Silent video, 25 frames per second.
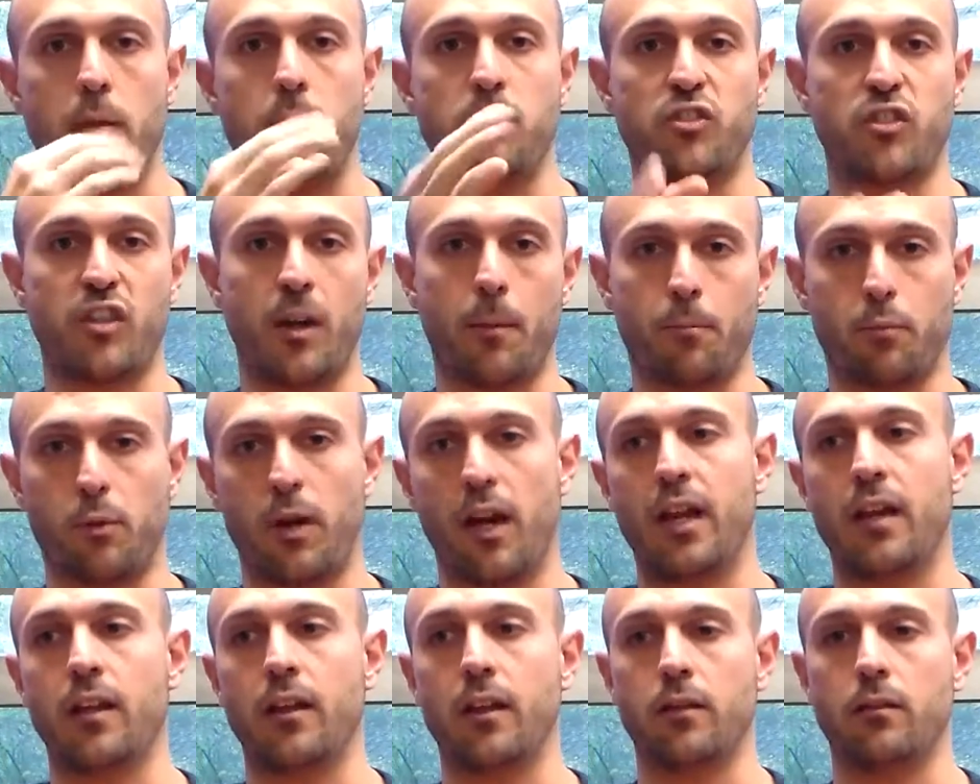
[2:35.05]
from them,
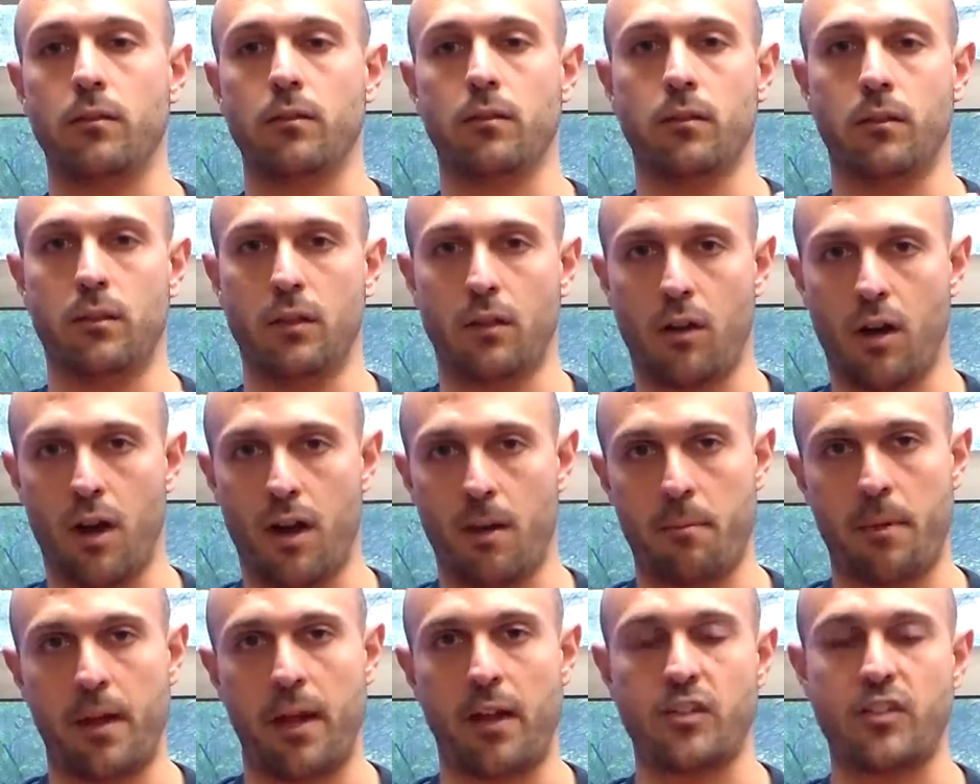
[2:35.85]
separating the
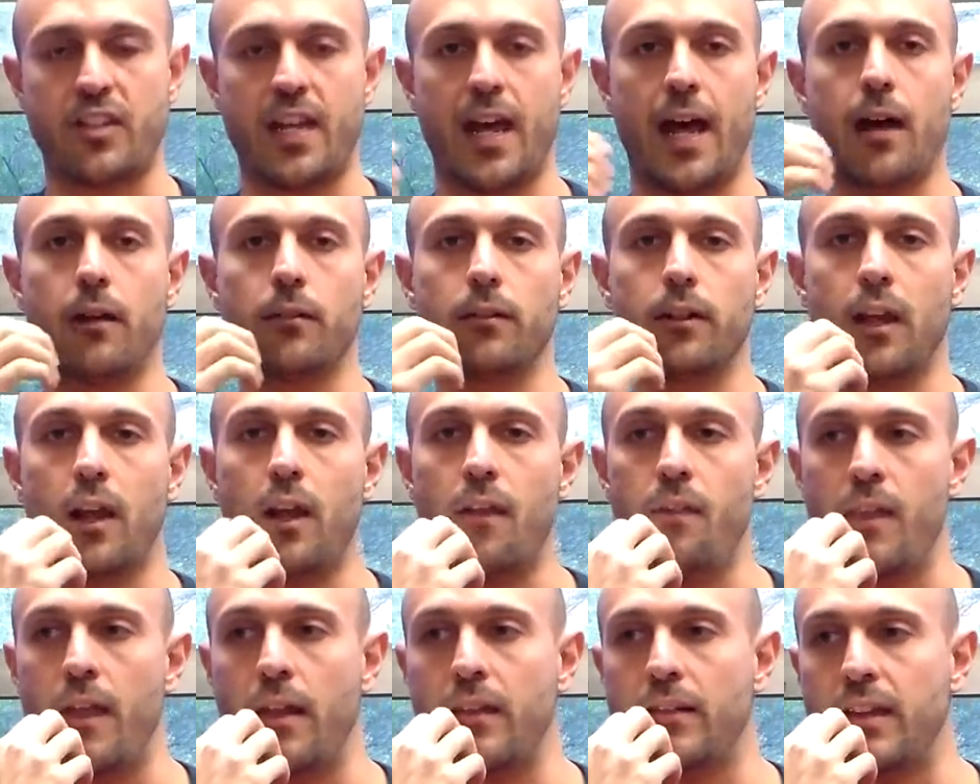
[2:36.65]
compounds out,
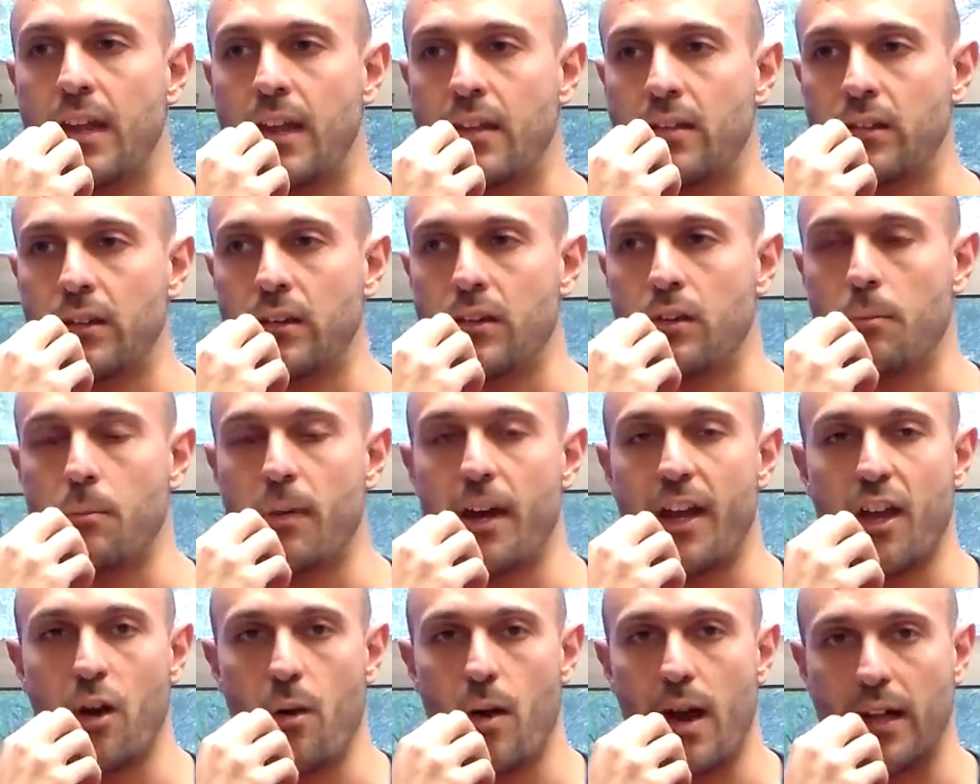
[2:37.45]
and then testing their
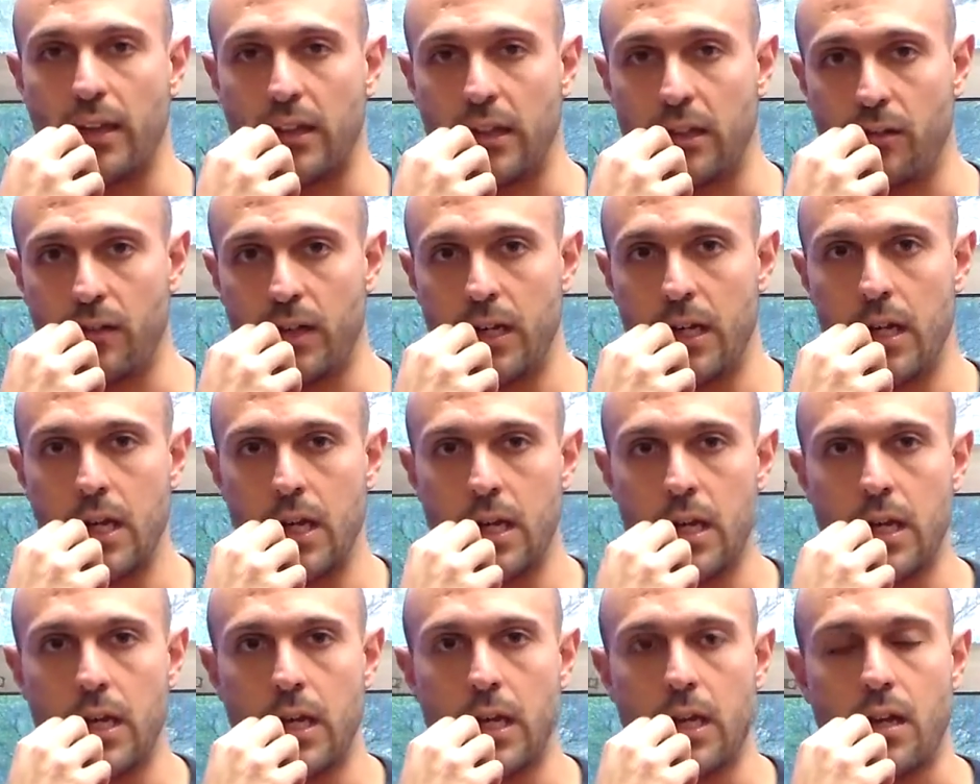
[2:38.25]
bioactivity
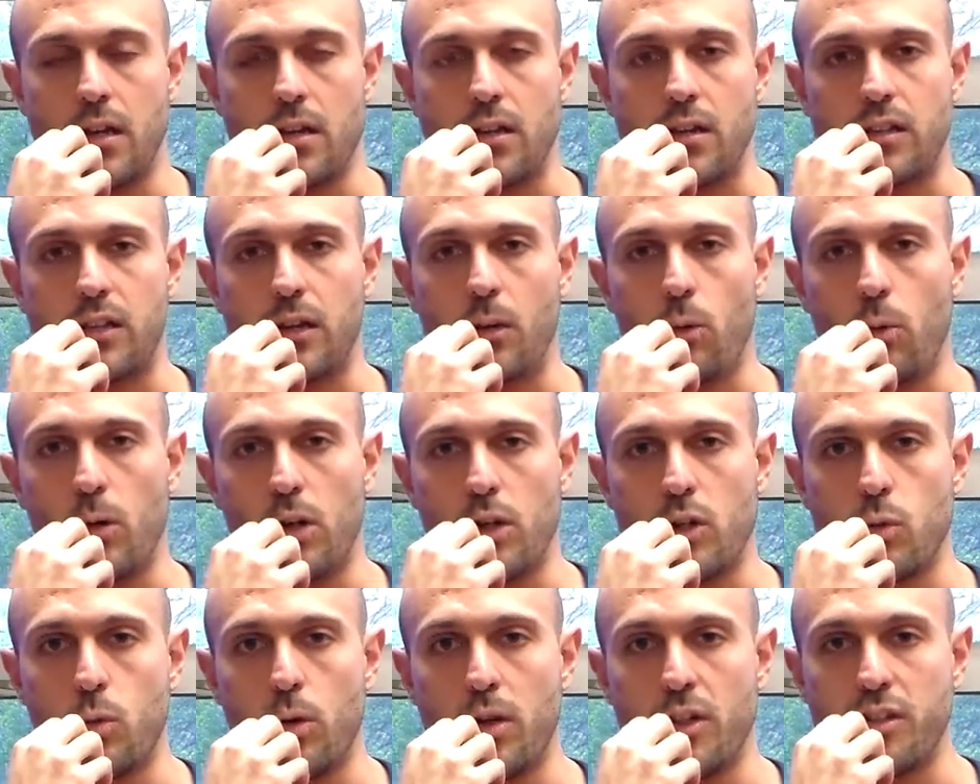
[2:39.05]
to see
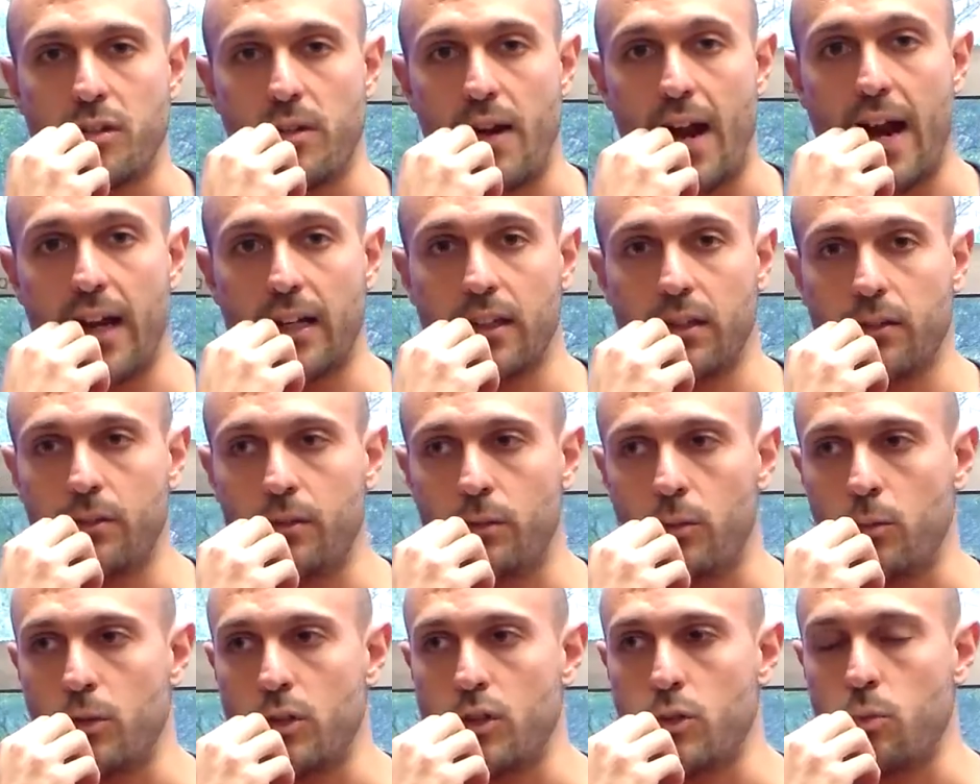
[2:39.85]
which ones are
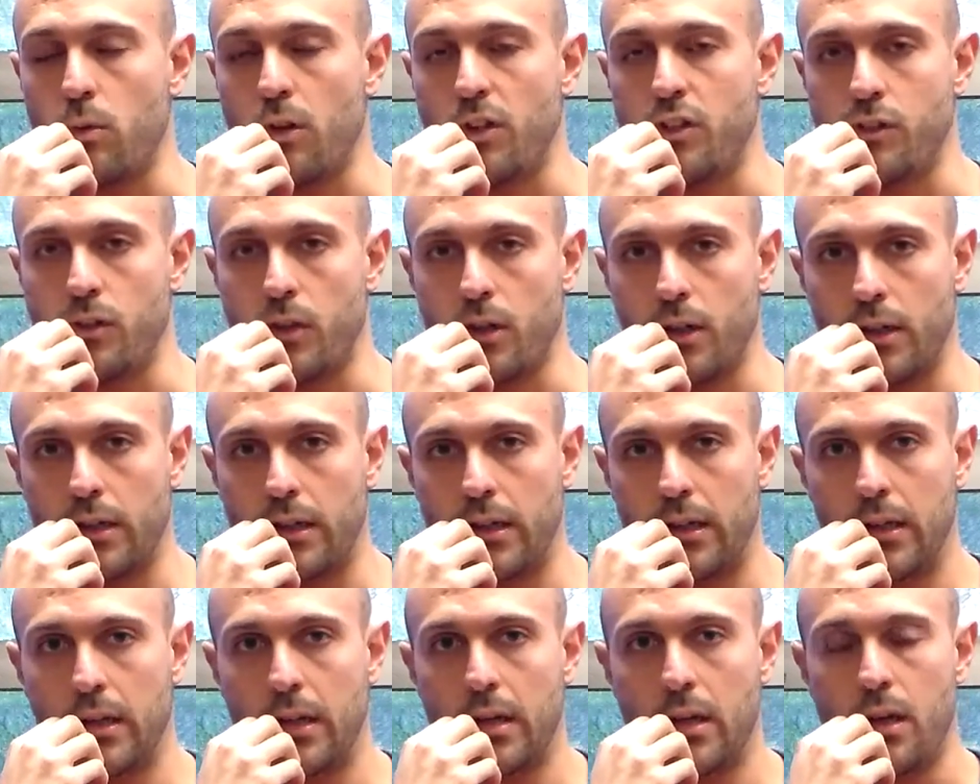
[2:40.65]
active and which ones
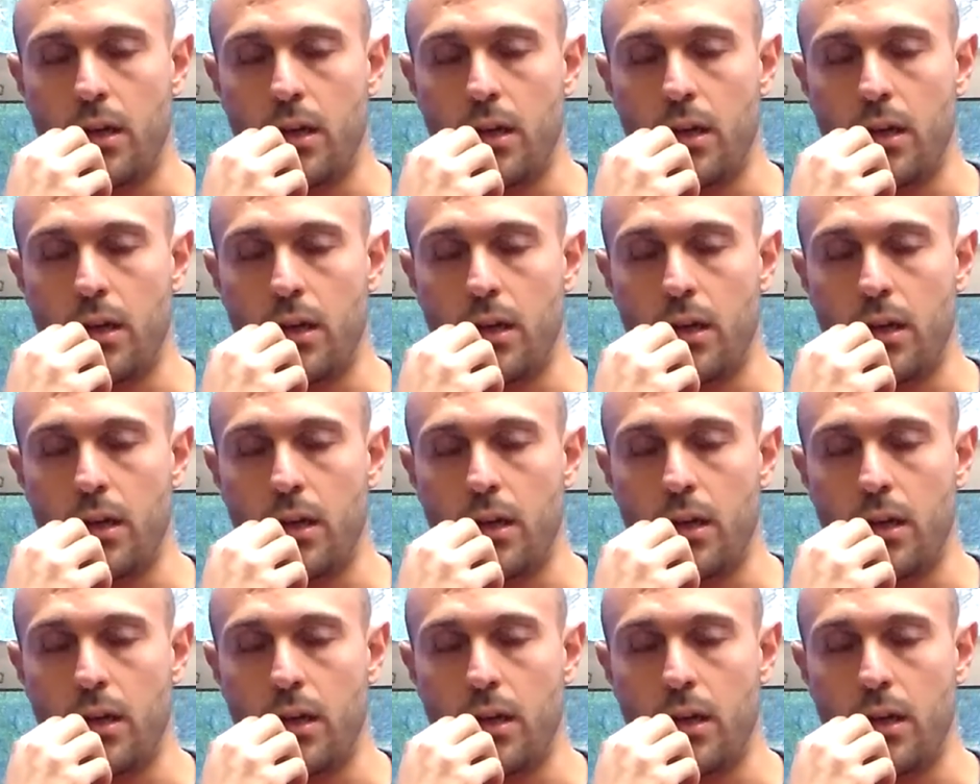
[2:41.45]
aren't.